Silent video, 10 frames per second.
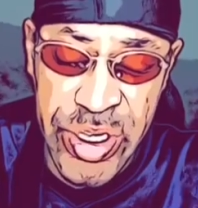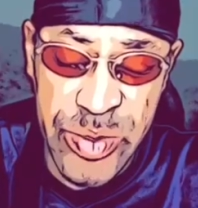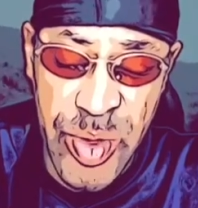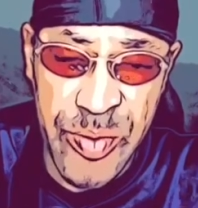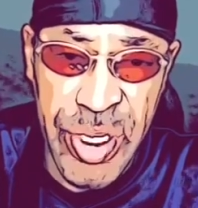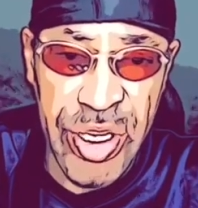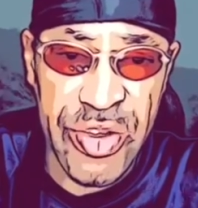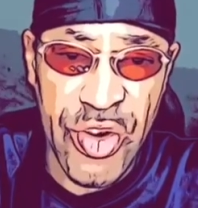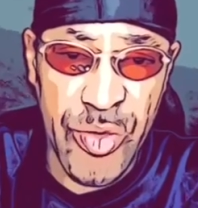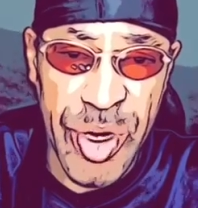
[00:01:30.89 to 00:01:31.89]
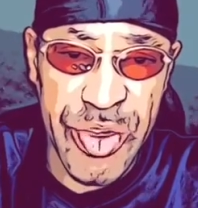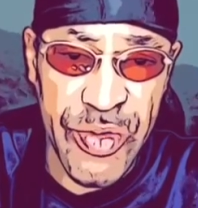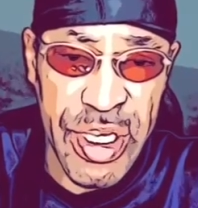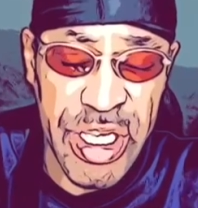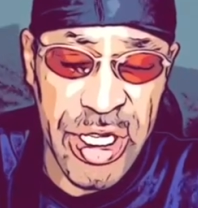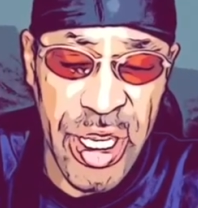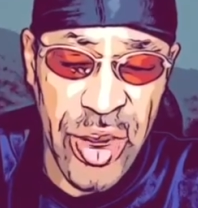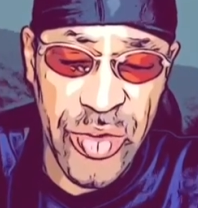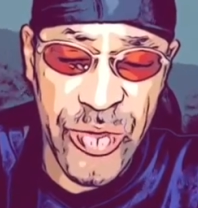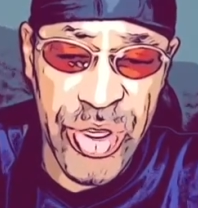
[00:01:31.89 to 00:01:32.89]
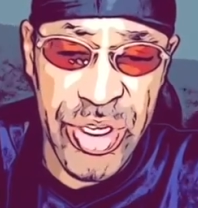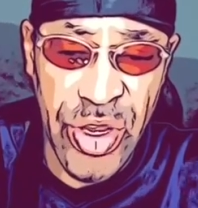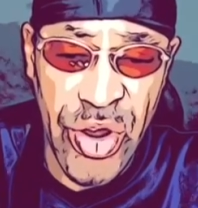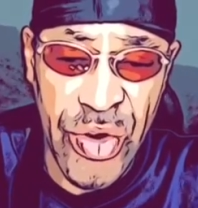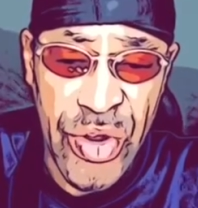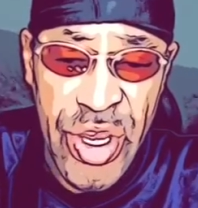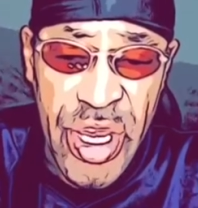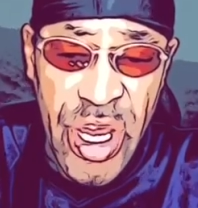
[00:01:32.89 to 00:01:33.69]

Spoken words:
He's been beaten so much recently, I don't really know